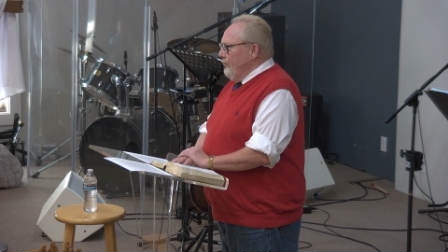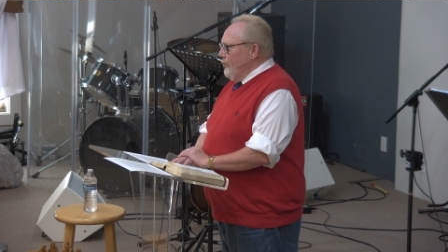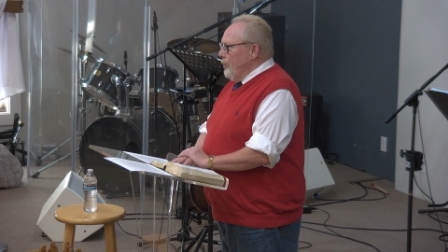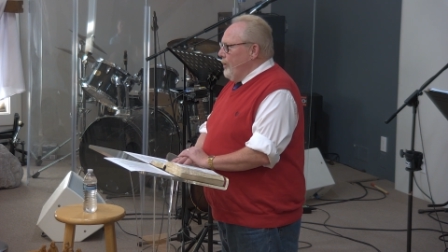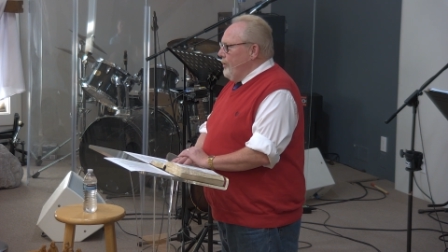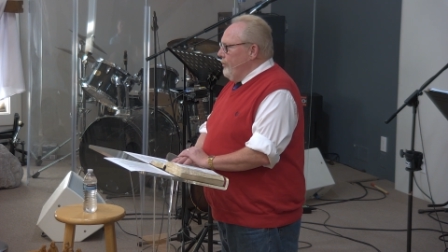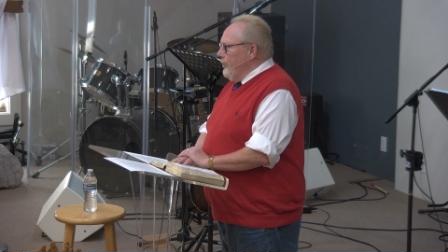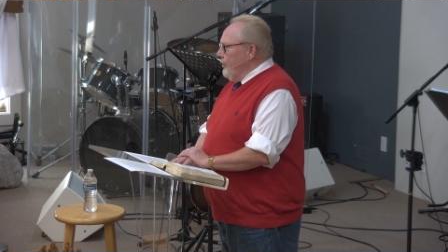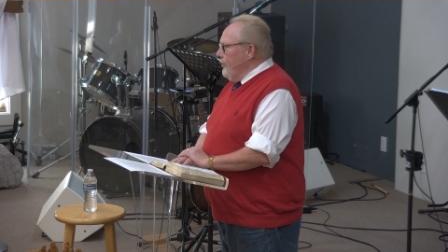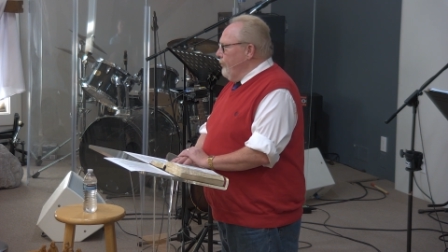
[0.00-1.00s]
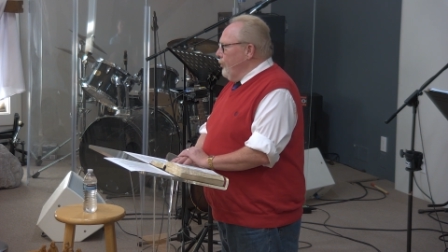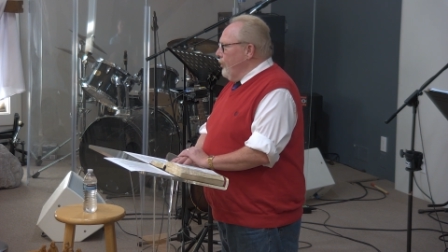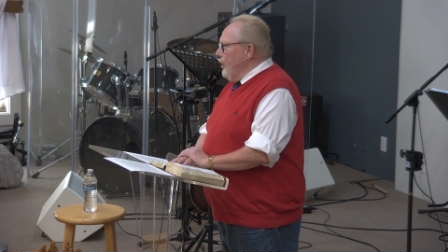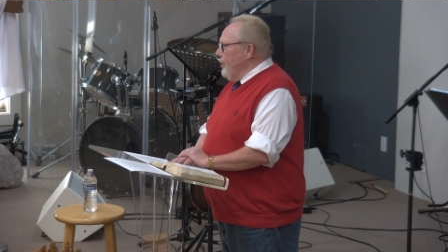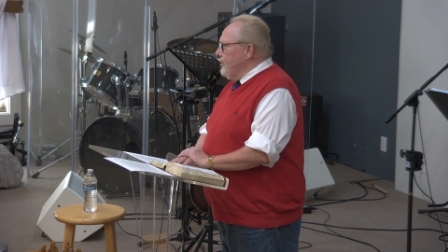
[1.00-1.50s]
if you read the, the
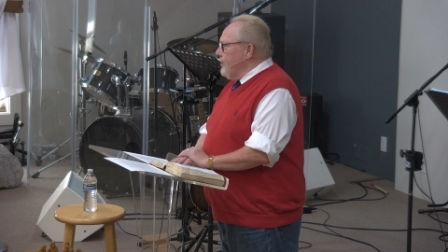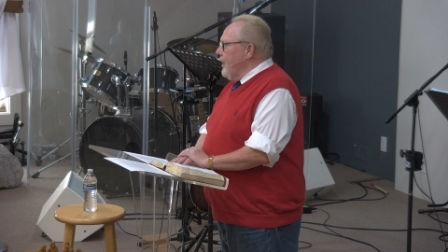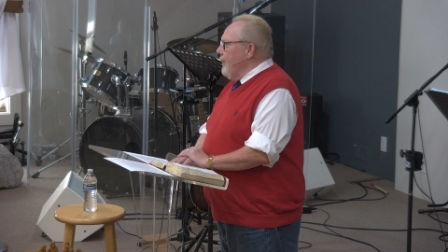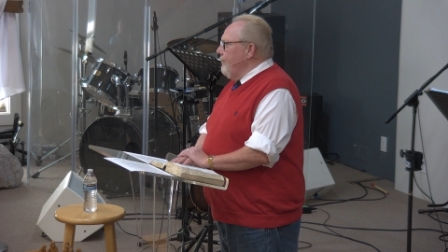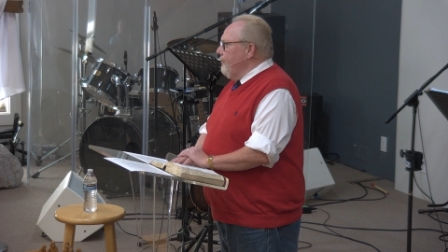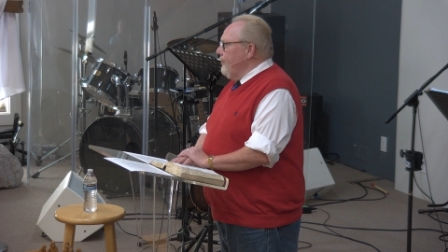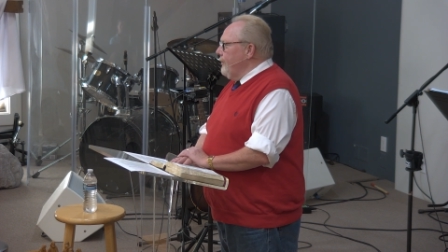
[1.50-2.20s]
book on his life,